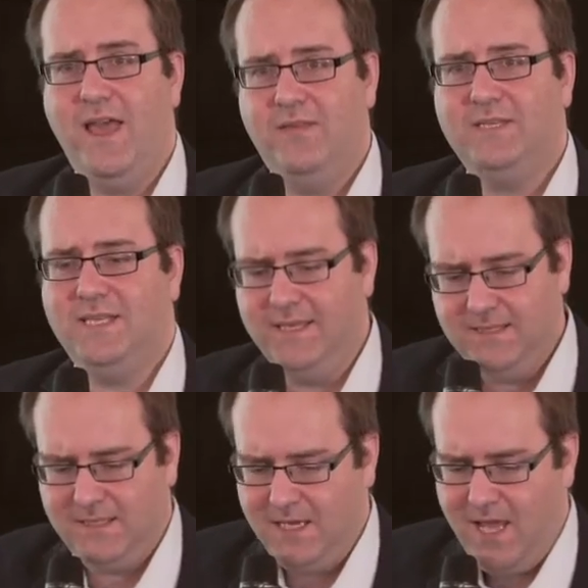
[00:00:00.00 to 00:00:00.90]

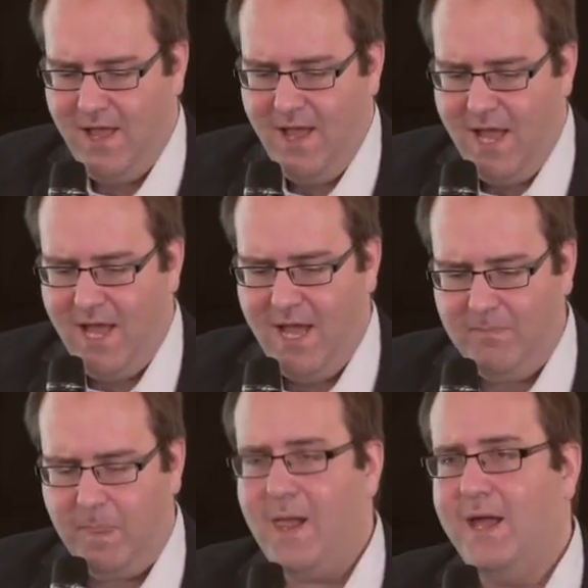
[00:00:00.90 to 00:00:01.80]
ethicist.
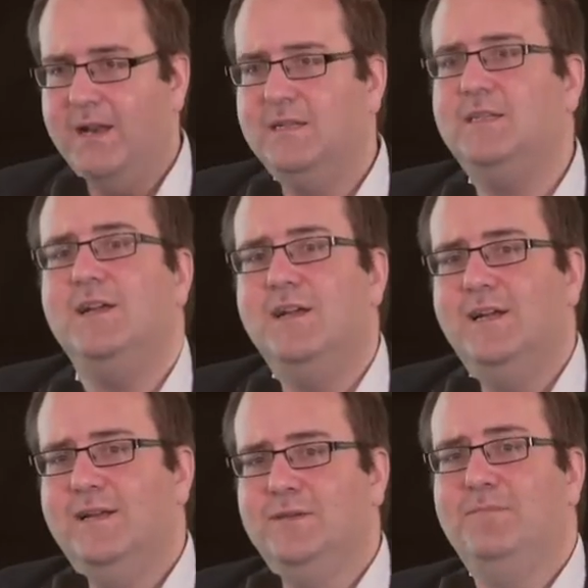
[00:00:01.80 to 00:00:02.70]
And
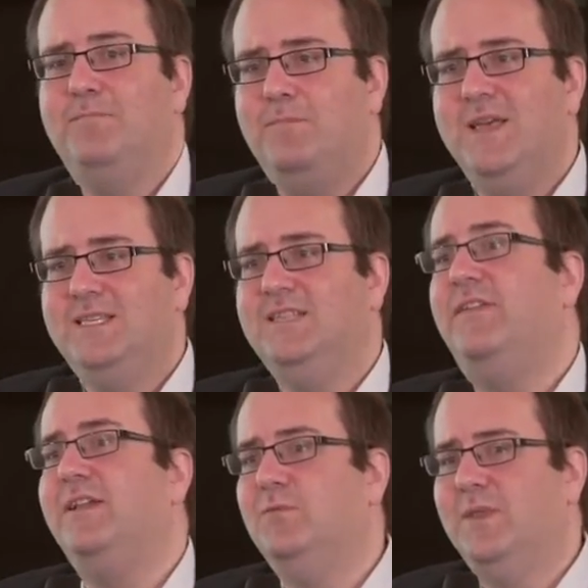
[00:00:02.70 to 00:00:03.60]
this is
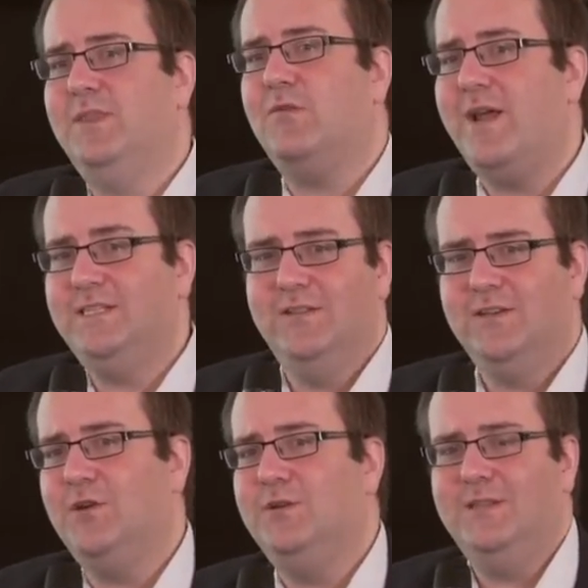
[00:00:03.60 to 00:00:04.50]
filled with the great
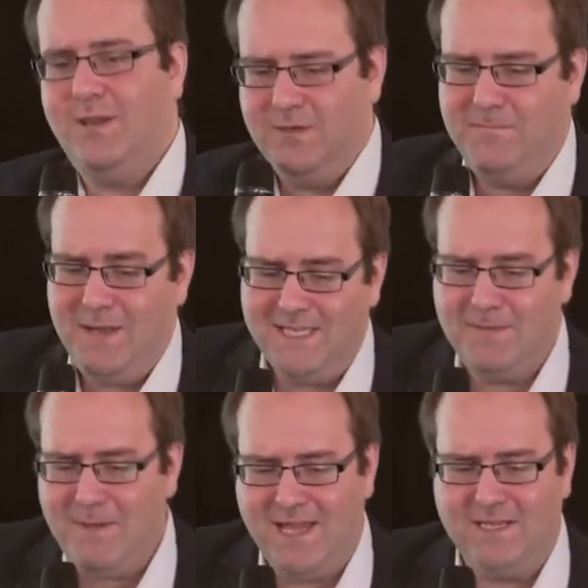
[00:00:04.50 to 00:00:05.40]
and the good. And there was a big
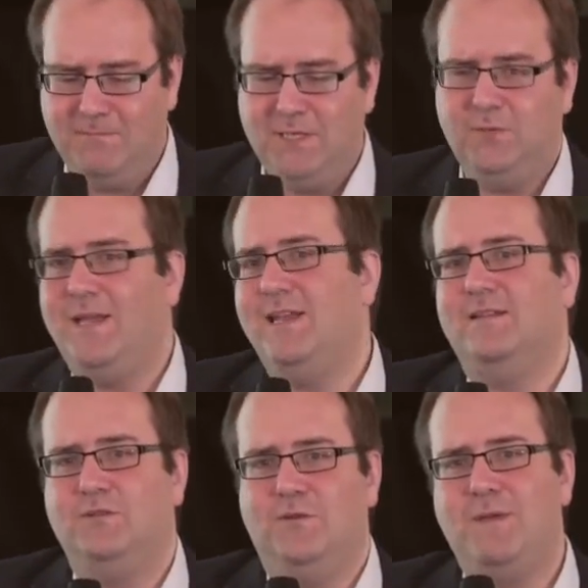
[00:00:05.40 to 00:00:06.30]
debate
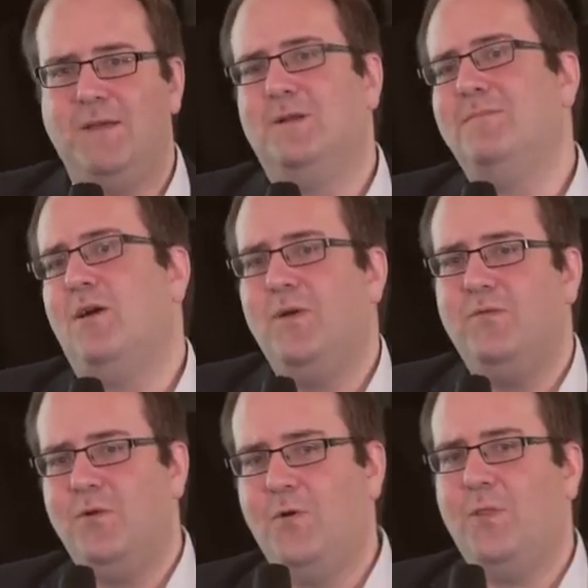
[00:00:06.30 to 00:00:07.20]
between sort of people about
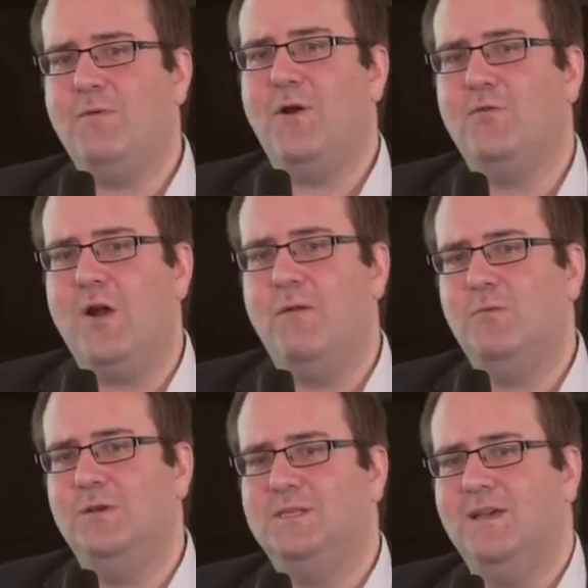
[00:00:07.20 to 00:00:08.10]
whether or not the
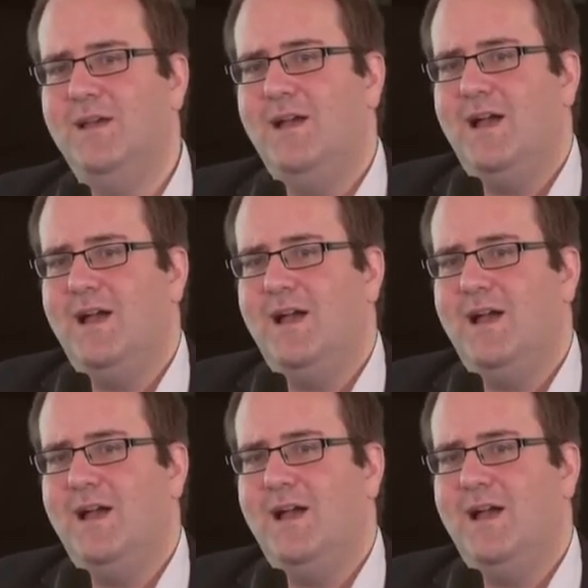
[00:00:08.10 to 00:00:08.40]
program was